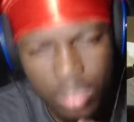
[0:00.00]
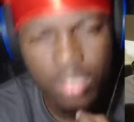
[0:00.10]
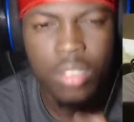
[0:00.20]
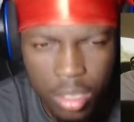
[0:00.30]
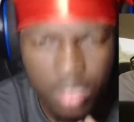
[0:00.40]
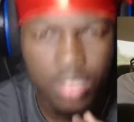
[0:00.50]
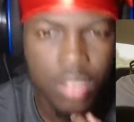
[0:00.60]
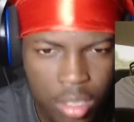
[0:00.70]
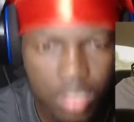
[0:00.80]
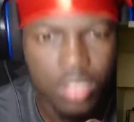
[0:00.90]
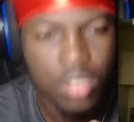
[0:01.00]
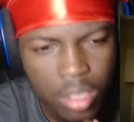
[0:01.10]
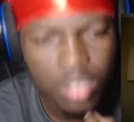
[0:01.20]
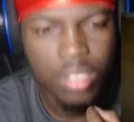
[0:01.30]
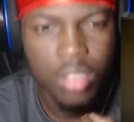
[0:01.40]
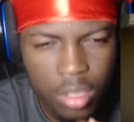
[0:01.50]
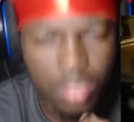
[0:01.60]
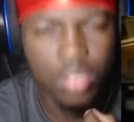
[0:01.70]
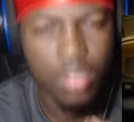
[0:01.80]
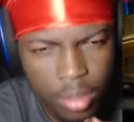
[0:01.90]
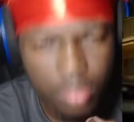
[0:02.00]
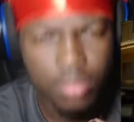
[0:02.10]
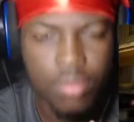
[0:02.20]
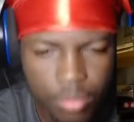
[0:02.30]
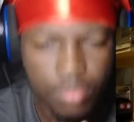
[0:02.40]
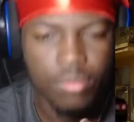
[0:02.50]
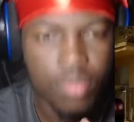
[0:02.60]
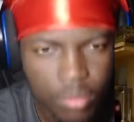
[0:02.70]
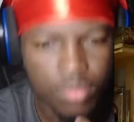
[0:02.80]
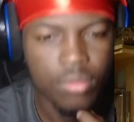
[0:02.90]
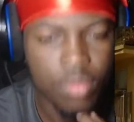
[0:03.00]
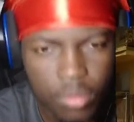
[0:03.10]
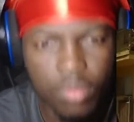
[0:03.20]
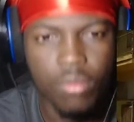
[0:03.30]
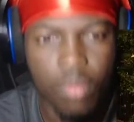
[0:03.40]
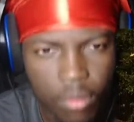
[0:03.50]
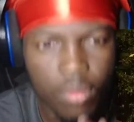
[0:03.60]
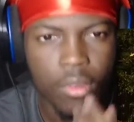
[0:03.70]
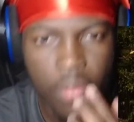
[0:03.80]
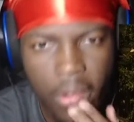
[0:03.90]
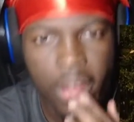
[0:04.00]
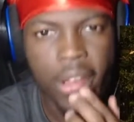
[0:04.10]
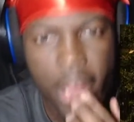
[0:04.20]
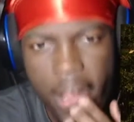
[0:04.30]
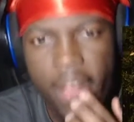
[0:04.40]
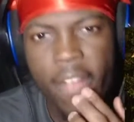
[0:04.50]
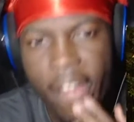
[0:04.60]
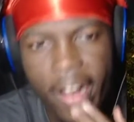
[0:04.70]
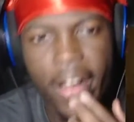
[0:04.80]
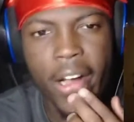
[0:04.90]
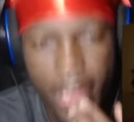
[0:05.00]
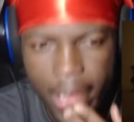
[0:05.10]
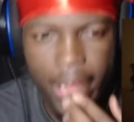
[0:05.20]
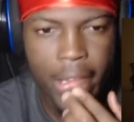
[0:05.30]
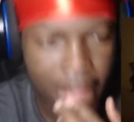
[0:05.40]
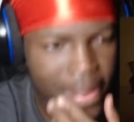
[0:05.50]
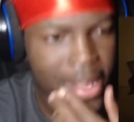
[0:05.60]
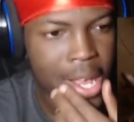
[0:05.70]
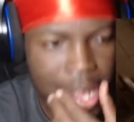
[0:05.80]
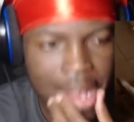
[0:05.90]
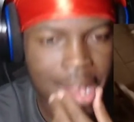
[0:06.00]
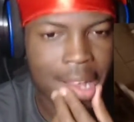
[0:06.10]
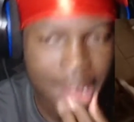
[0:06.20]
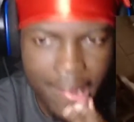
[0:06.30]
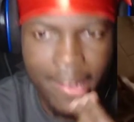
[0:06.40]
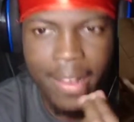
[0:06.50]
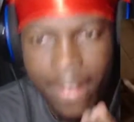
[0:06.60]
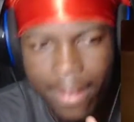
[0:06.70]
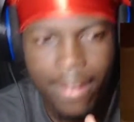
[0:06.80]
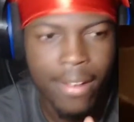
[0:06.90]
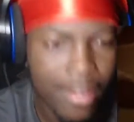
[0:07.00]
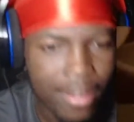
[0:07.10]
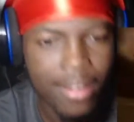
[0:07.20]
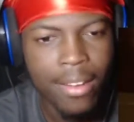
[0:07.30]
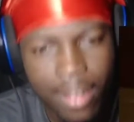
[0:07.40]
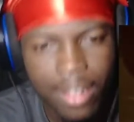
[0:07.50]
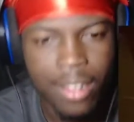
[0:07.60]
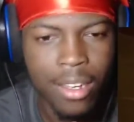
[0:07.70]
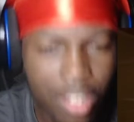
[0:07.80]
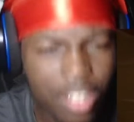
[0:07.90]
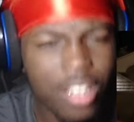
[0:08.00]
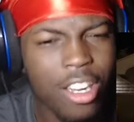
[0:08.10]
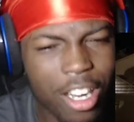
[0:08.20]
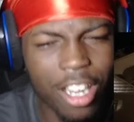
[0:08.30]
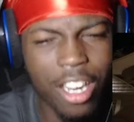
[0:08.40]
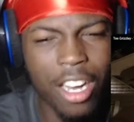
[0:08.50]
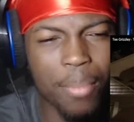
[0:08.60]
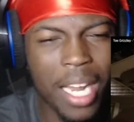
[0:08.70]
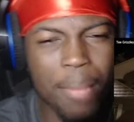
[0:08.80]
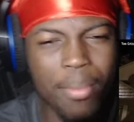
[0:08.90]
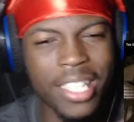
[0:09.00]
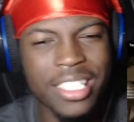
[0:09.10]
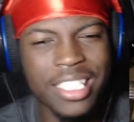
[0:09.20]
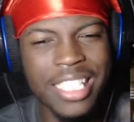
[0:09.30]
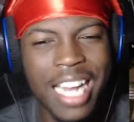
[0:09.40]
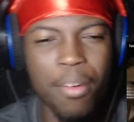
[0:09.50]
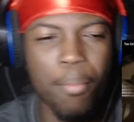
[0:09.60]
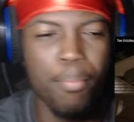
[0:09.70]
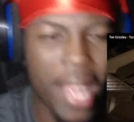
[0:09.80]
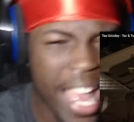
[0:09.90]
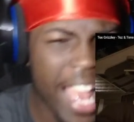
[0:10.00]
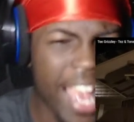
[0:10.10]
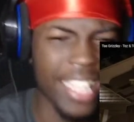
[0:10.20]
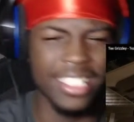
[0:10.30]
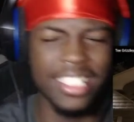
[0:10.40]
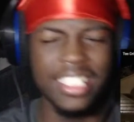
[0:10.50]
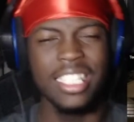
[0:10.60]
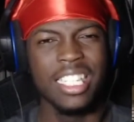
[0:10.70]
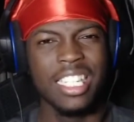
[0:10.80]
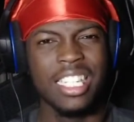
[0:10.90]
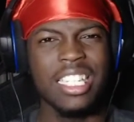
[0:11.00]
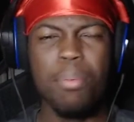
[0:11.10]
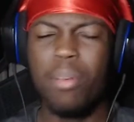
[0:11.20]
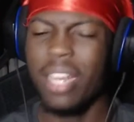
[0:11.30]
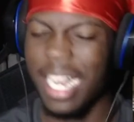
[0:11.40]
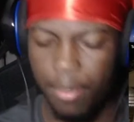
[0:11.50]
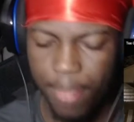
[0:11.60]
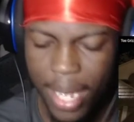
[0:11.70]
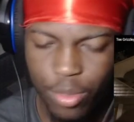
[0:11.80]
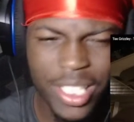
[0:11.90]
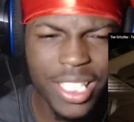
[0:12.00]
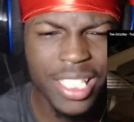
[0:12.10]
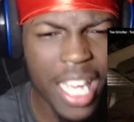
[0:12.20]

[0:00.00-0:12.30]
Shooting, he gon' hit a hit. But it ain't no cheese around. His peeps around, but they in the red. Yeah. Tone got heroin, bricks and peas around. And play with the mess. But that boy's got them packs. That boy got them packs. What's his name?